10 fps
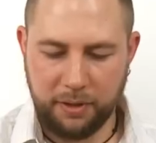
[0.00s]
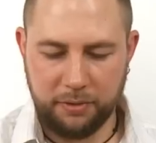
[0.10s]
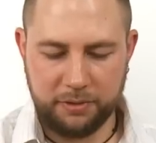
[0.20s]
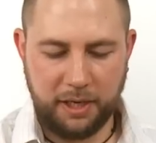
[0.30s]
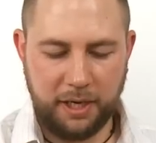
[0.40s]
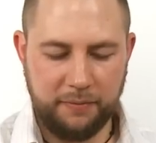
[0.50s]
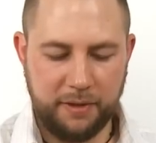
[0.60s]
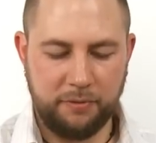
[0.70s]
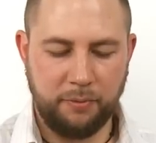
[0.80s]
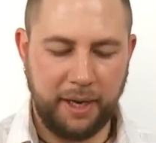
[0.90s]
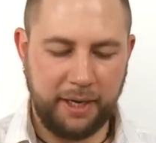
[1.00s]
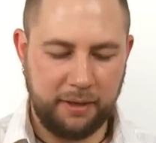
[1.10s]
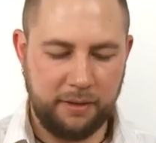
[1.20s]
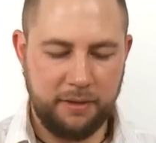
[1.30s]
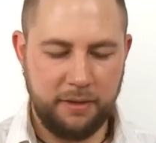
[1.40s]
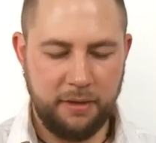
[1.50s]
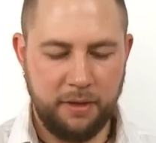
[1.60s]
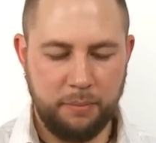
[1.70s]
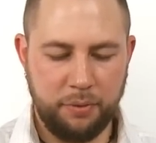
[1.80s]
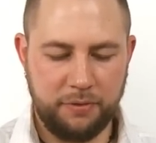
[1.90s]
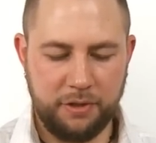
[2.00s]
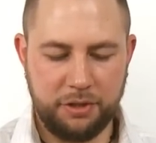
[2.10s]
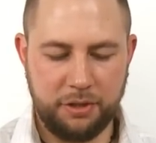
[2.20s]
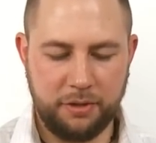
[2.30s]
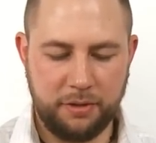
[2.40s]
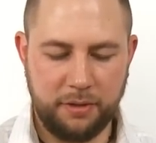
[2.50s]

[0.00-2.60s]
going to have this rattle positioned